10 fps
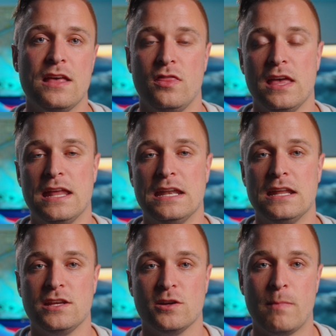
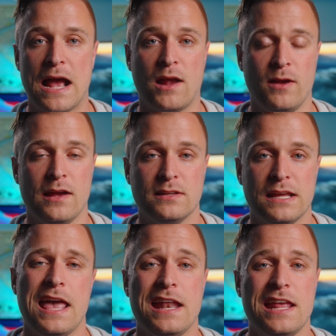than your background.
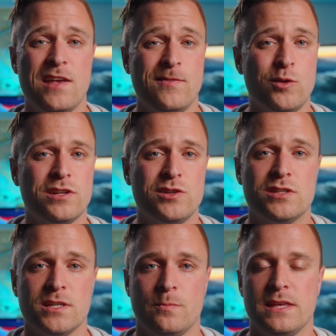And if you can do
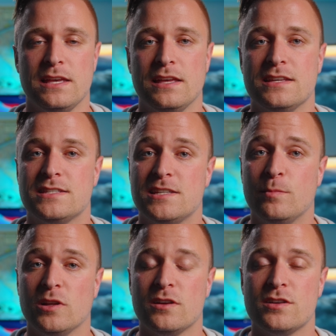something
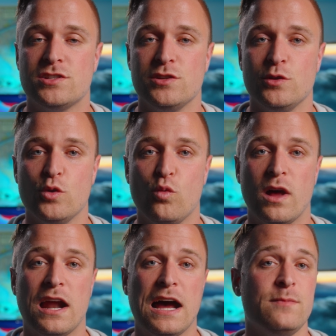similar to
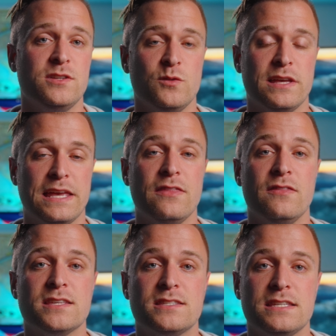what I'm doing in
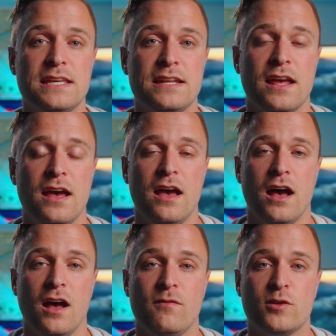this scene
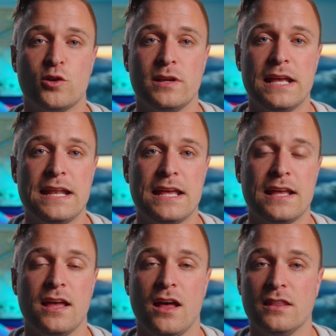of
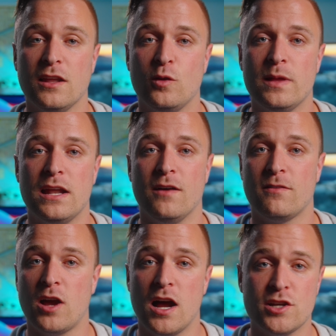creating a little bit of
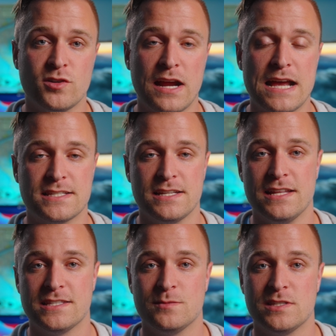contrast
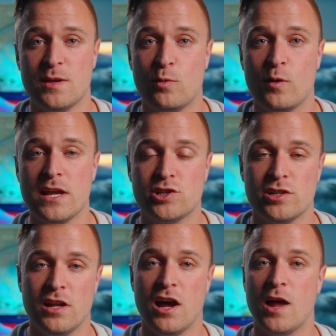and some
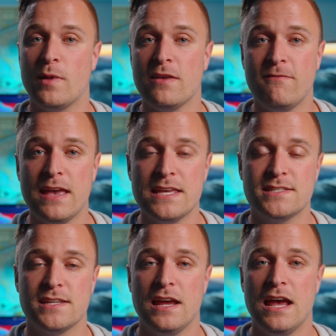separation on my
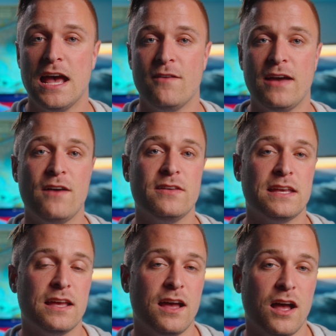face, of
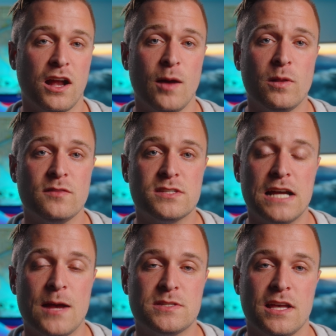having a couple of
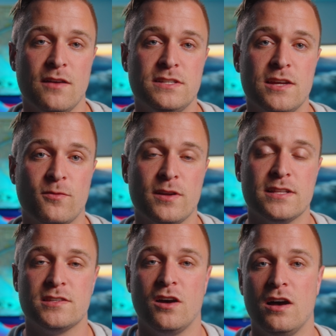stops of
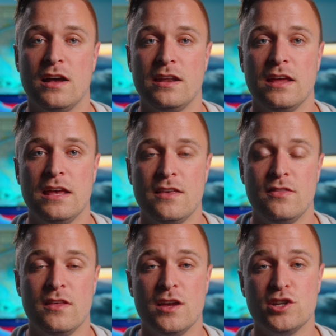difference on
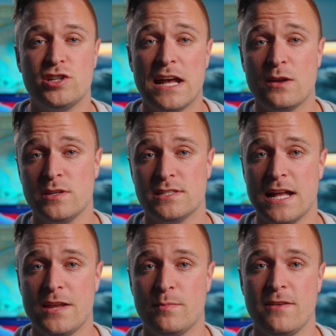the shadowy
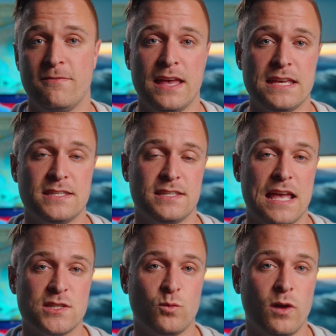side of my face,
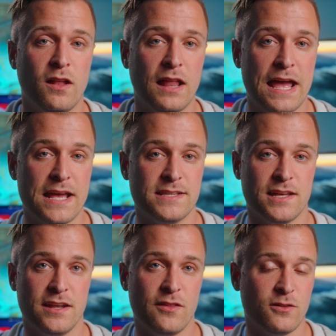as well as
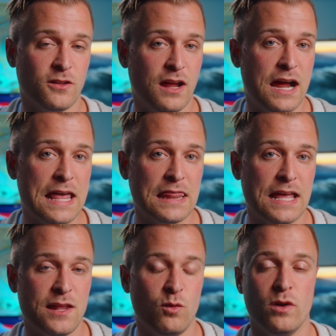another little
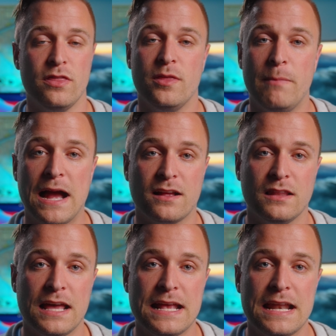highlight with the
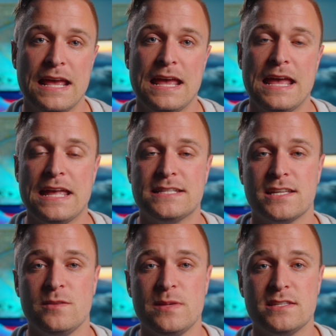backlight, it's
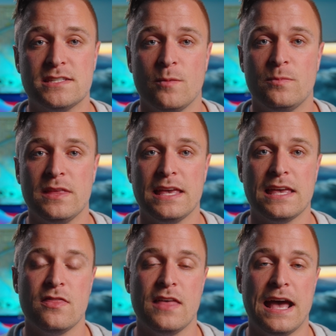going to be
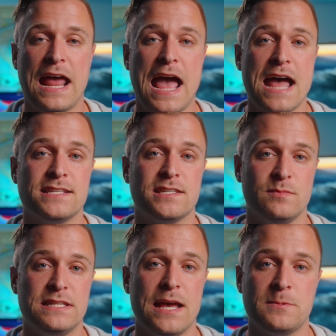something that adds some
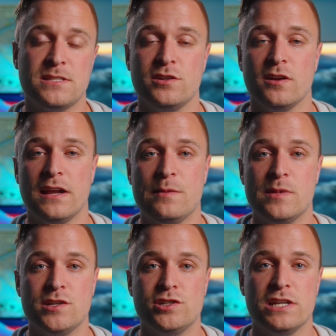depth to your
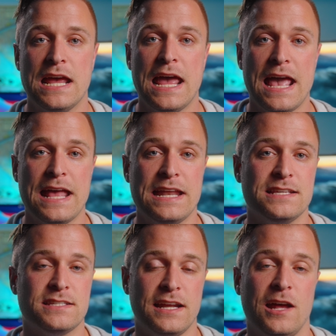image and
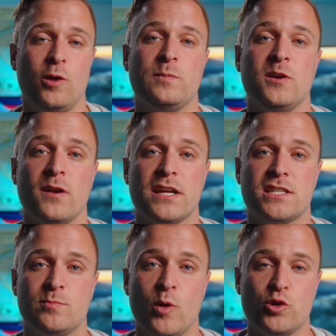is going to help your
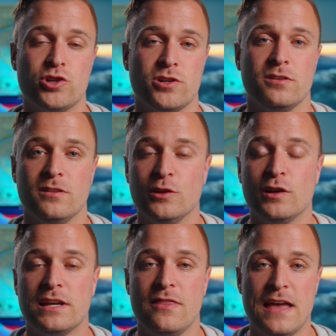exposure
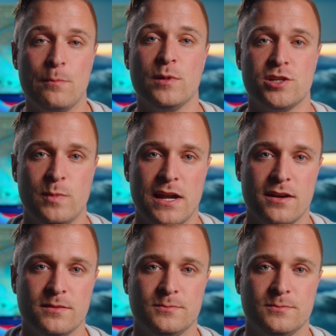look that much better.